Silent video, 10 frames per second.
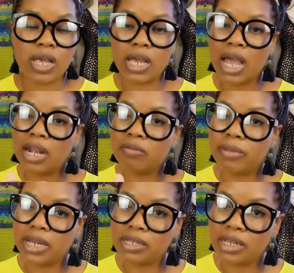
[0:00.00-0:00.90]
it kind of
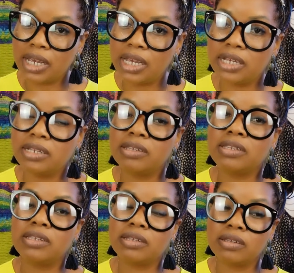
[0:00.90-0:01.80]

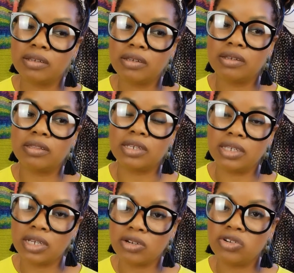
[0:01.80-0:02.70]
maintains
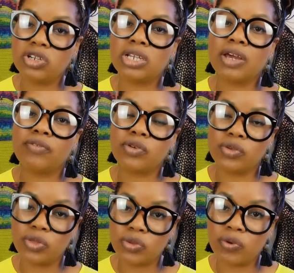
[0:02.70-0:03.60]
this energy
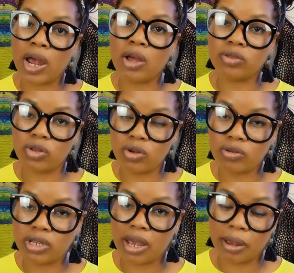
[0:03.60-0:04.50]
level throughout the
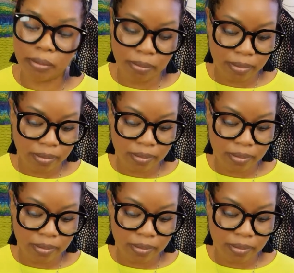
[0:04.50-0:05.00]
whole time.